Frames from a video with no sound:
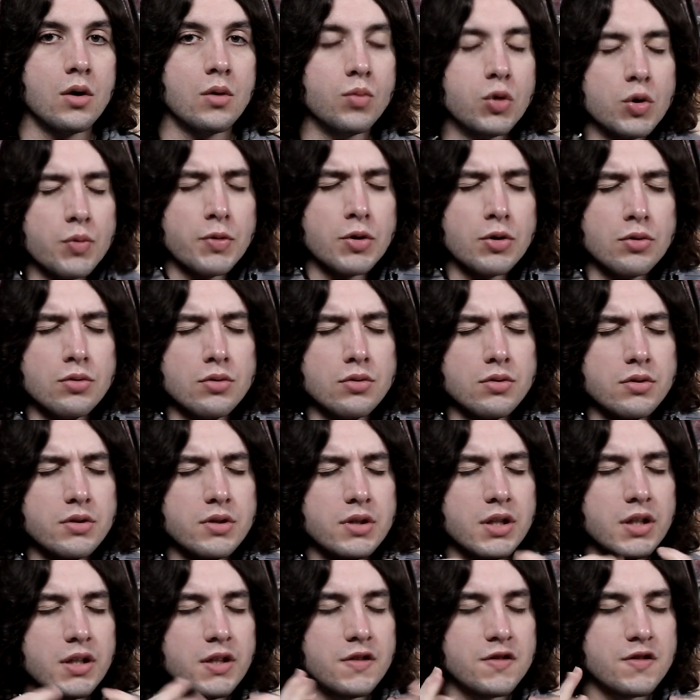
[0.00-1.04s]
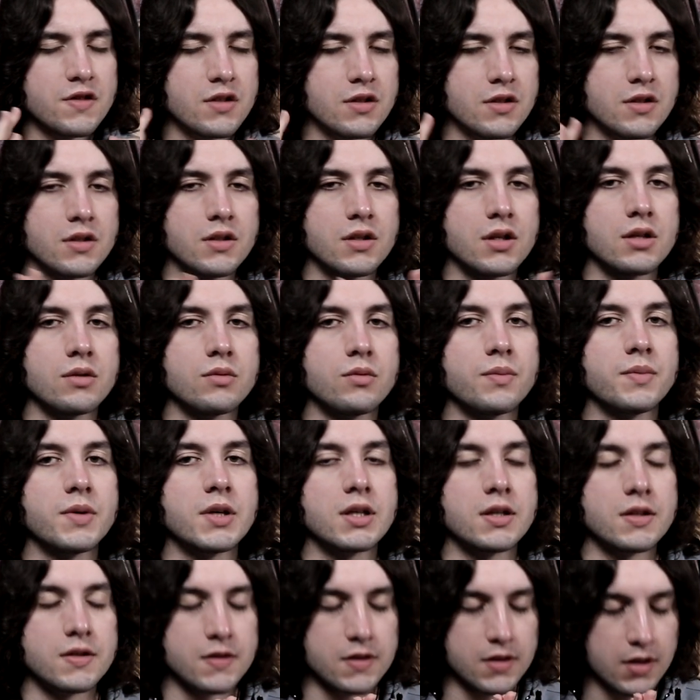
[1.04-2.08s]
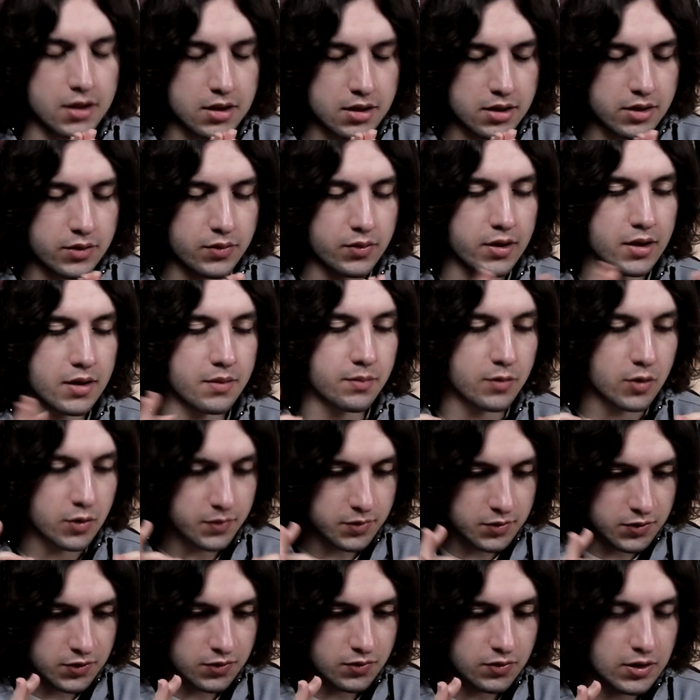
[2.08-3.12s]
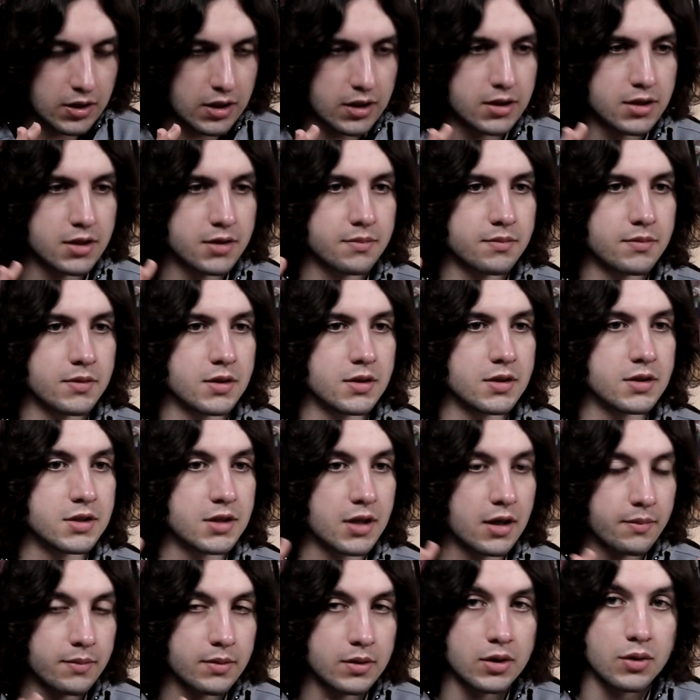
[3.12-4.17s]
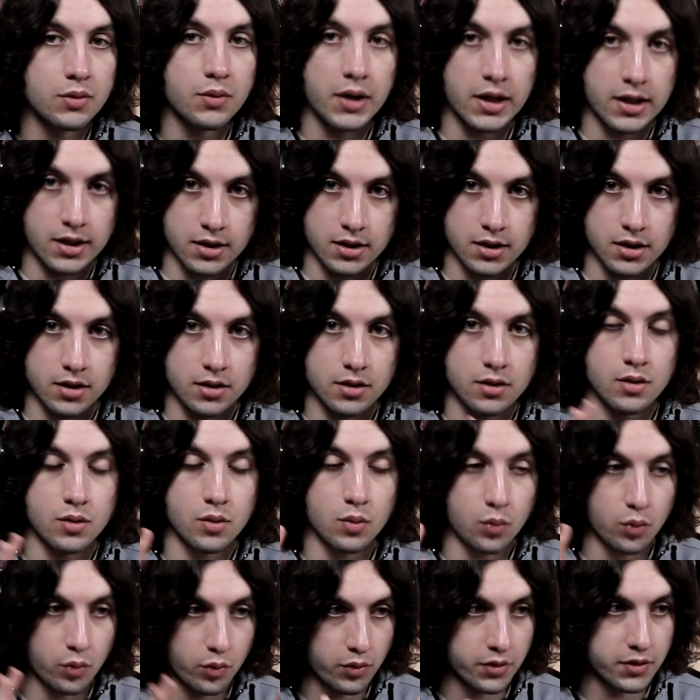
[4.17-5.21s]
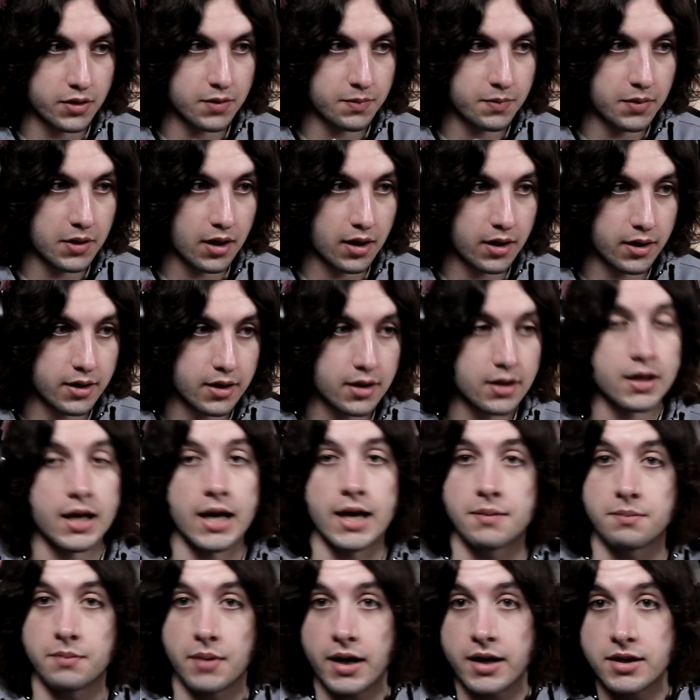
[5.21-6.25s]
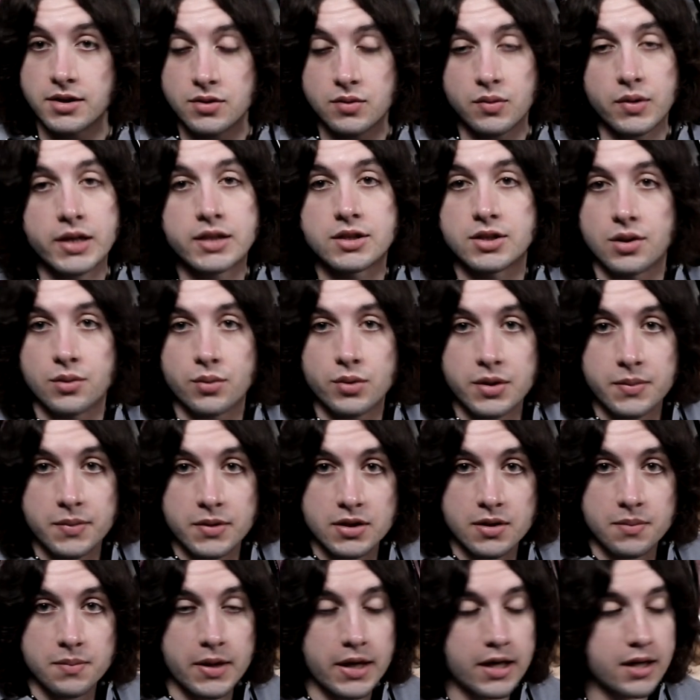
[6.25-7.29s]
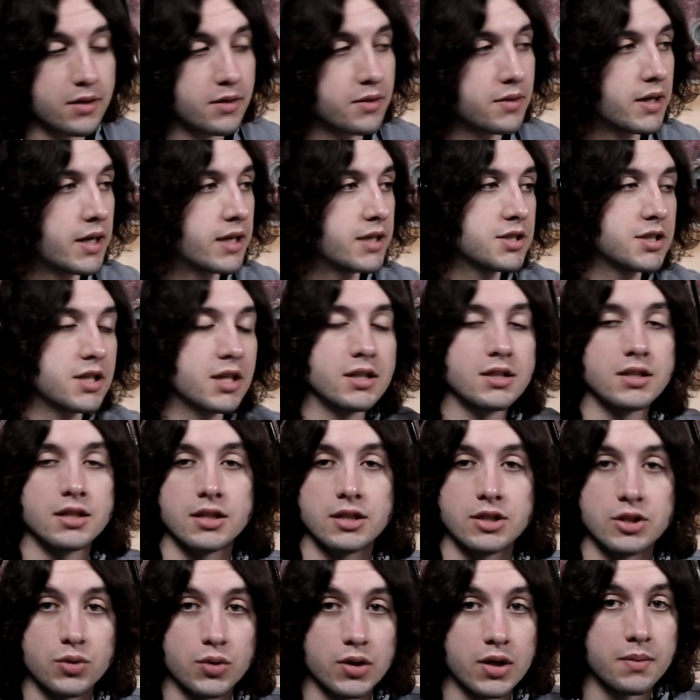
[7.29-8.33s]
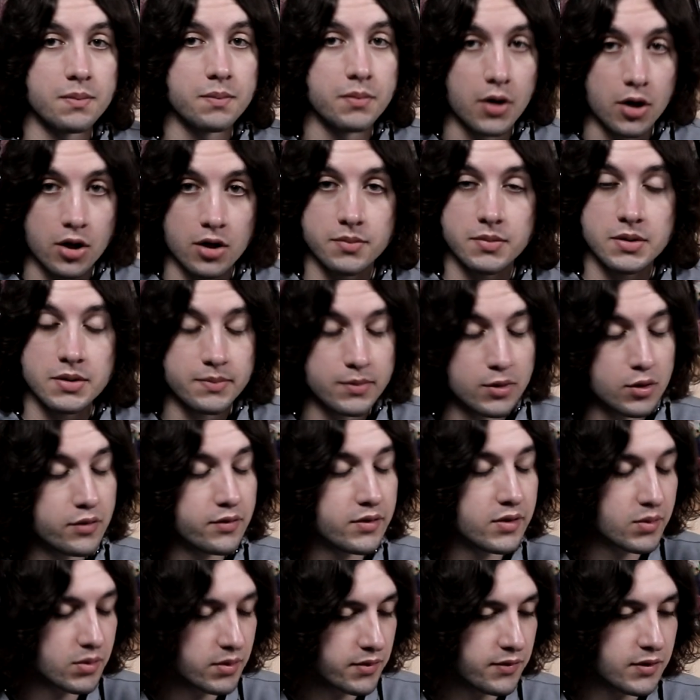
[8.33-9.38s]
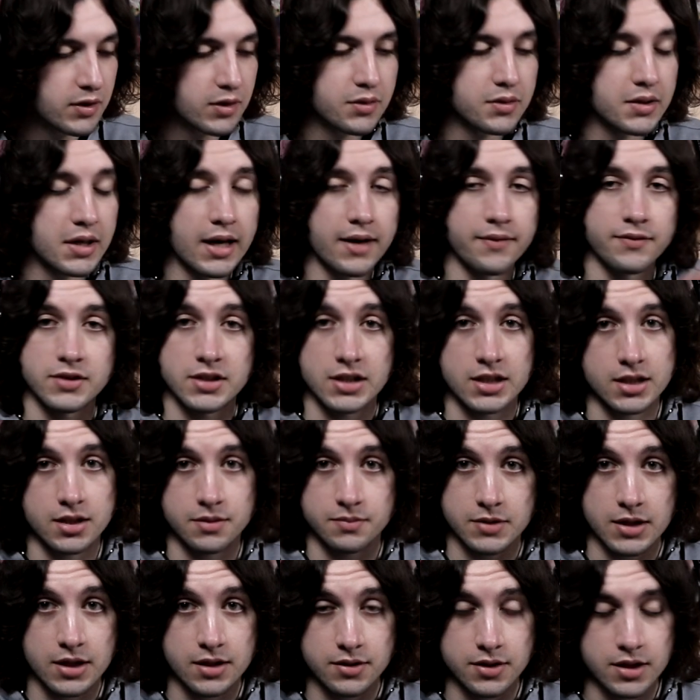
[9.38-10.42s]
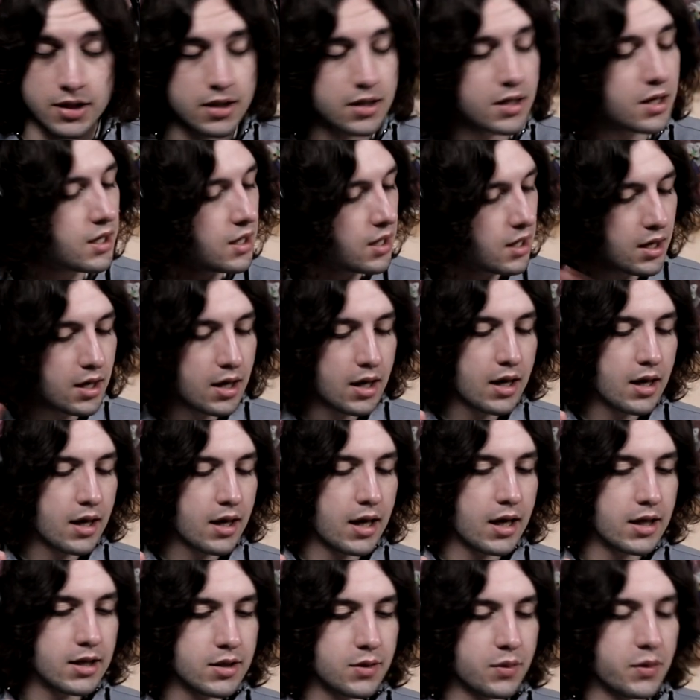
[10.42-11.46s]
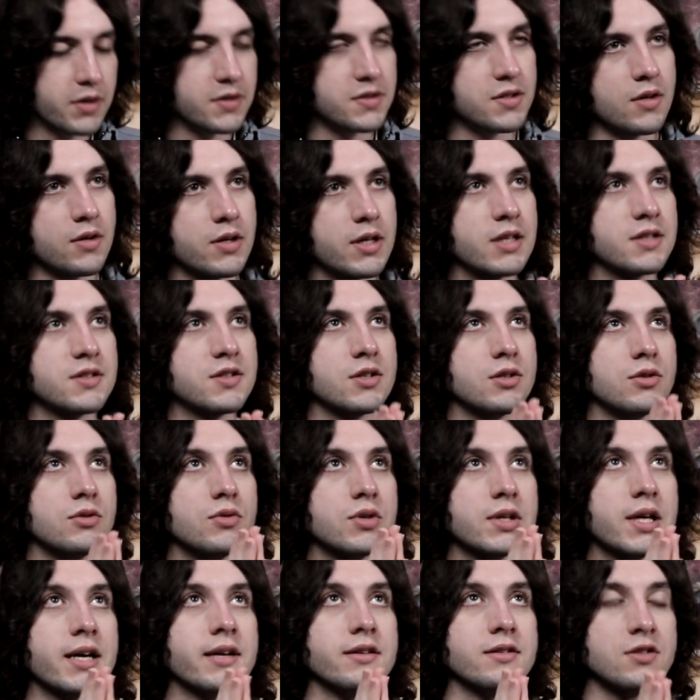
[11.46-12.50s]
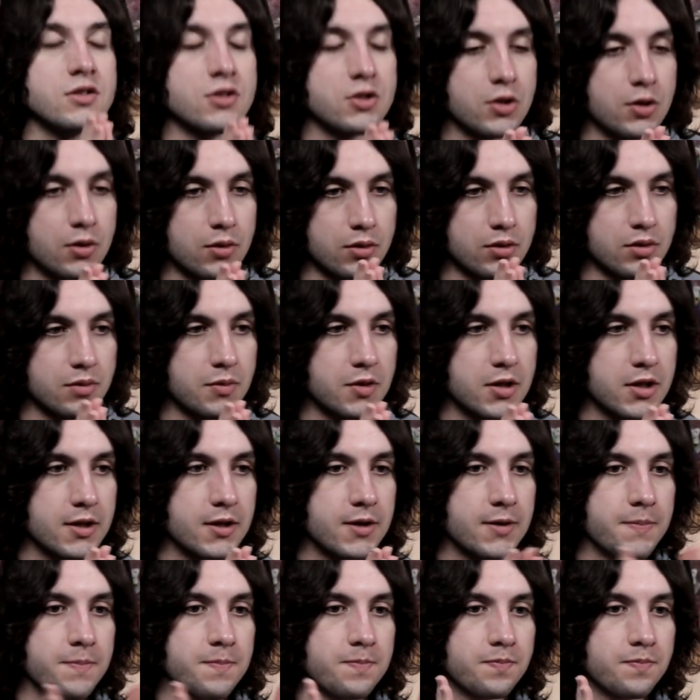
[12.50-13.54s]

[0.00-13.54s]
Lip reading: Boogies, and today we'll be continuing Mobile Suit Gundam 0080 War in the Pocket. And by the way, don't worry about the background. I just got done doing a Barbie movie review and haven't taken them down yet. Anyways, okay, so you guys told me